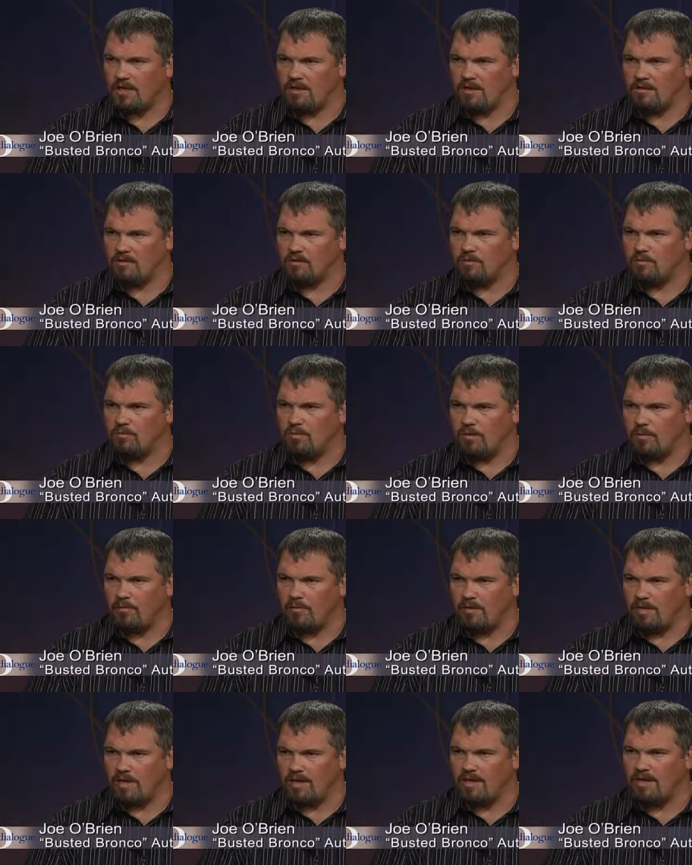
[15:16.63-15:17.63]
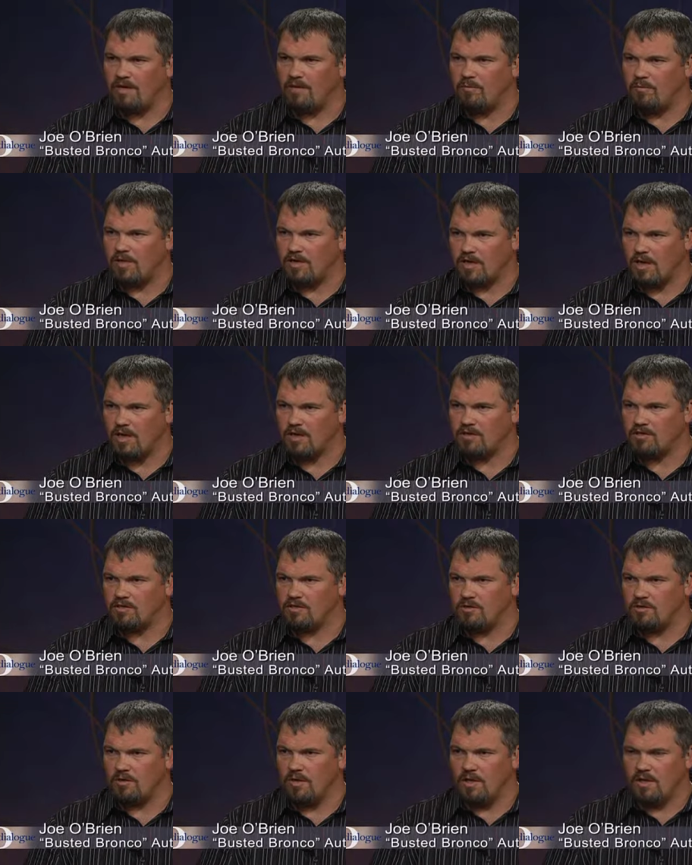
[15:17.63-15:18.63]
and there's some people that need to be talked
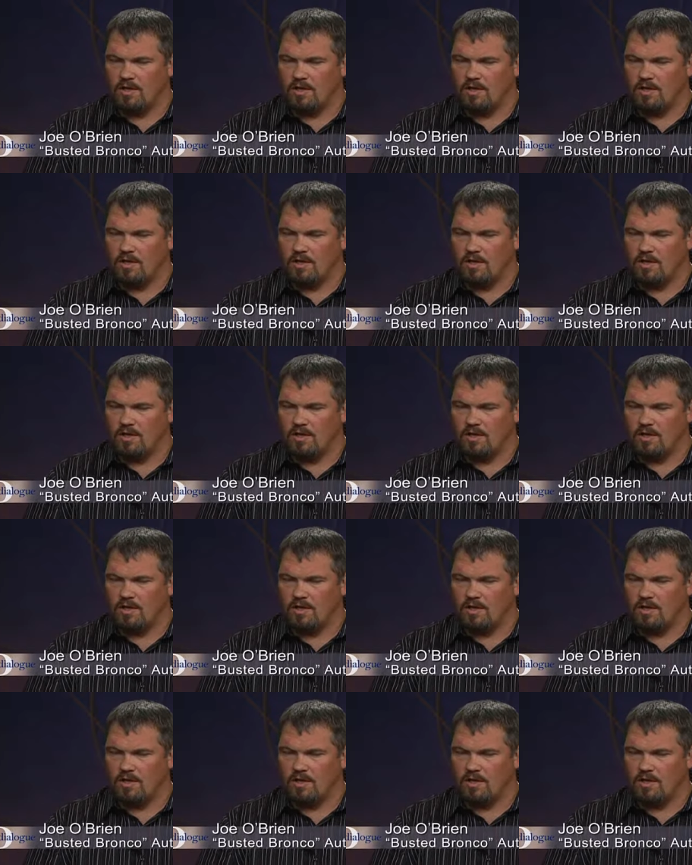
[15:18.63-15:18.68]
to.